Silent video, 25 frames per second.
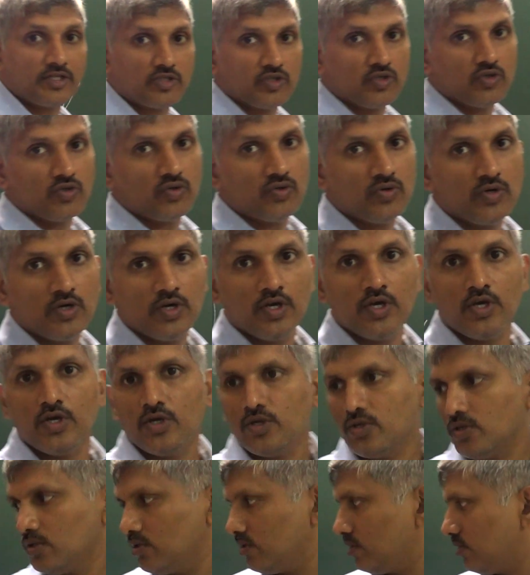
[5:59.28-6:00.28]
y2,
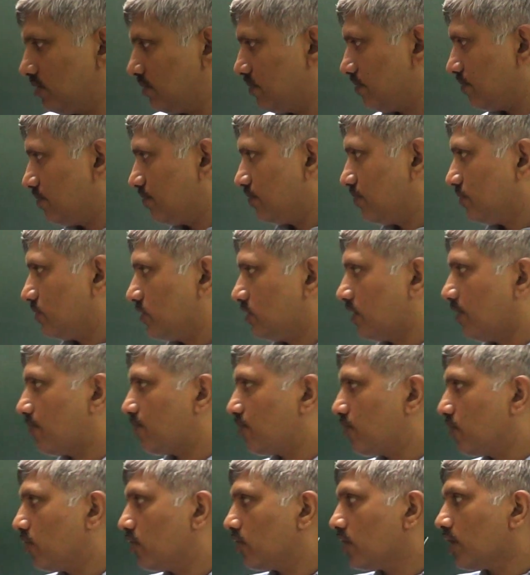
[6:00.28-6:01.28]
the
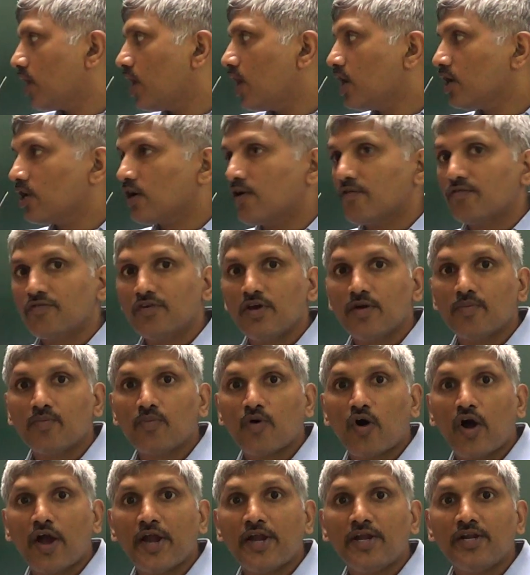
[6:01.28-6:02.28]
polar of a
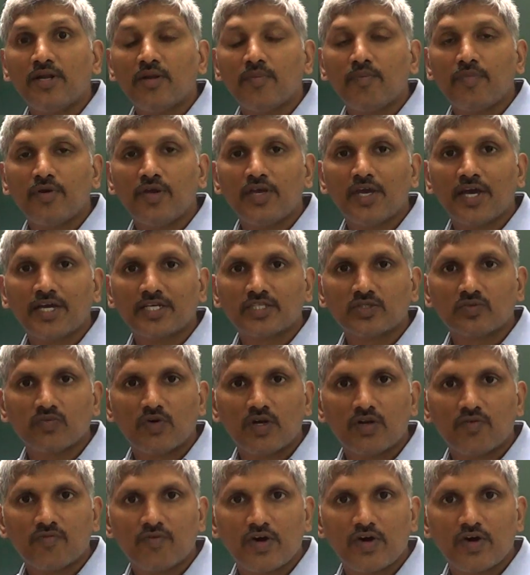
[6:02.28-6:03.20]
point Px1